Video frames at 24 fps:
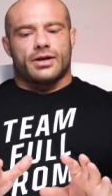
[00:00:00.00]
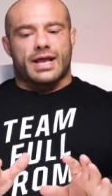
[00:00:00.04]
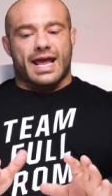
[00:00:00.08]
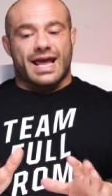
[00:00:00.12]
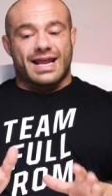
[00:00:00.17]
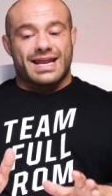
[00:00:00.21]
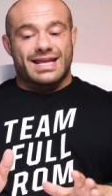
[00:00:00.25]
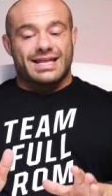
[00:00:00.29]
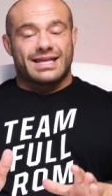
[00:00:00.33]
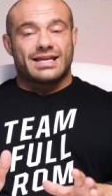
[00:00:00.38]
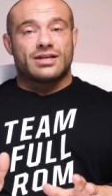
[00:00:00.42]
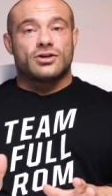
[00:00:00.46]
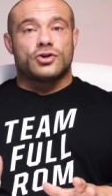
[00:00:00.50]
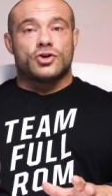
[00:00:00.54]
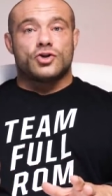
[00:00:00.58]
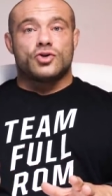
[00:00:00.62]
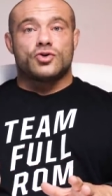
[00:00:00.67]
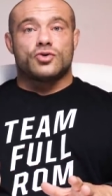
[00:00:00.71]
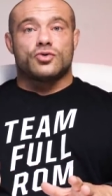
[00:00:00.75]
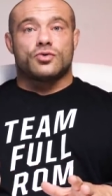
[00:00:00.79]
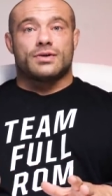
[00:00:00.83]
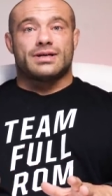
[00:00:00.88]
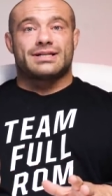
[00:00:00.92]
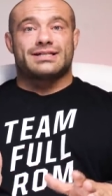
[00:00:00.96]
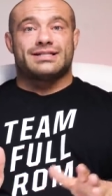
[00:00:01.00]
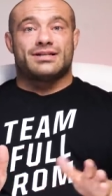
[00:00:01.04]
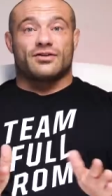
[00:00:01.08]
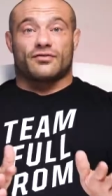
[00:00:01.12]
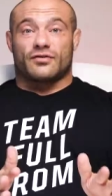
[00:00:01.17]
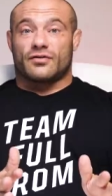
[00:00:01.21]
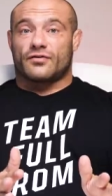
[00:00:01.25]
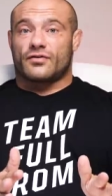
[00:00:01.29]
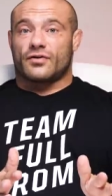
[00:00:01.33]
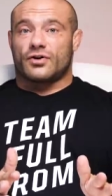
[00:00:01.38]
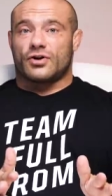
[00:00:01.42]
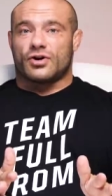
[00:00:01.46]
Anything new is
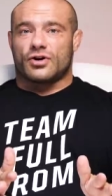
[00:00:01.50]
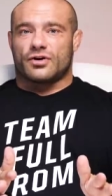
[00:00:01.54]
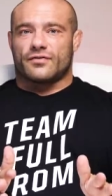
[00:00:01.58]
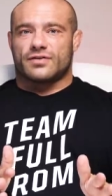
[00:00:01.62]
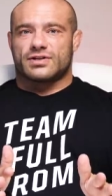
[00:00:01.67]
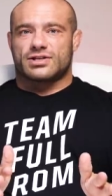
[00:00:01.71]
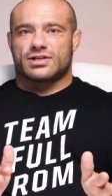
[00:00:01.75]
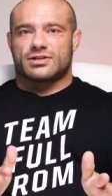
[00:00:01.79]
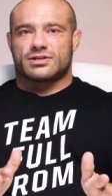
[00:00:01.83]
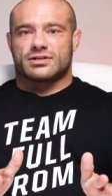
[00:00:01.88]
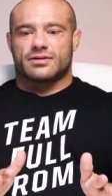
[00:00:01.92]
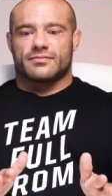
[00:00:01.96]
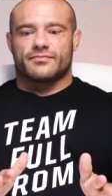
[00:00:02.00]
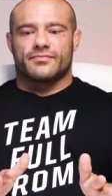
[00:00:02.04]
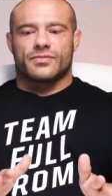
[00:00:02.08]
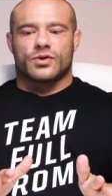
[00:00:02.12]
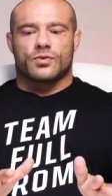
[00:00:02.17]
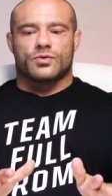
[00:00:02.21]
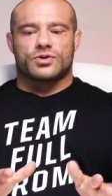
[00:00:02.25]
different for your nervous system,